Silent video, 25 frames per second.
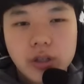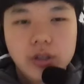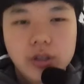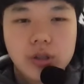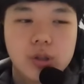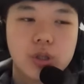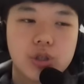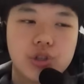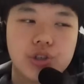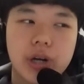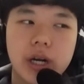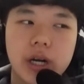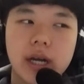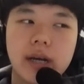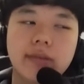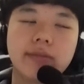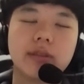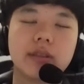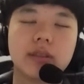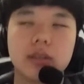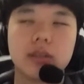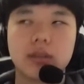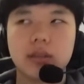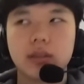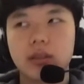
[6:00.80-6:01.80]
to do in
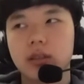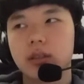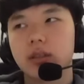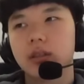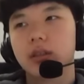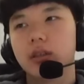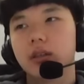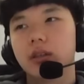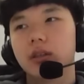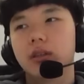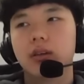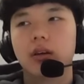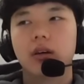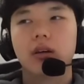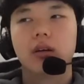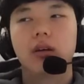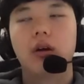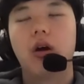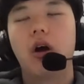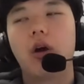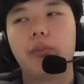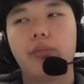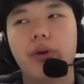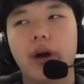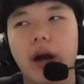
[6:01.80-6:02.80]
drafts,
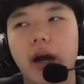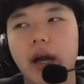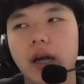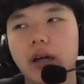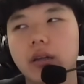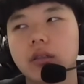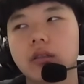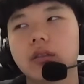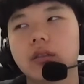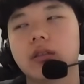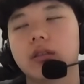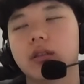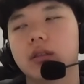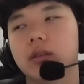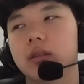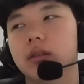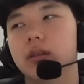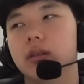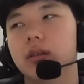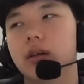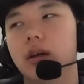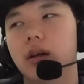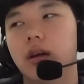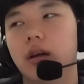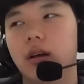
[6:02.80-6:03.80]
our prios,
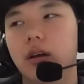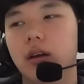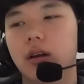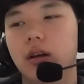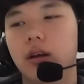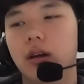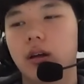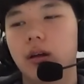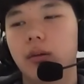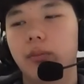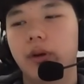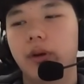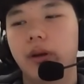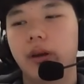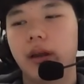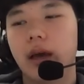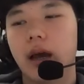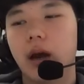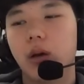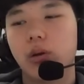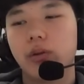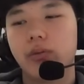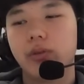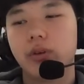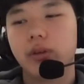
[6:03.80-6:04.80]
um, and
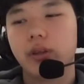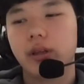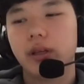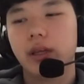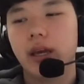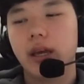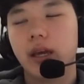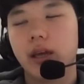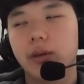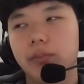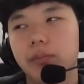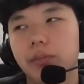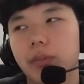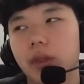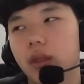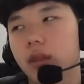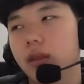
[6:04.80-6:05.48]
how we view the game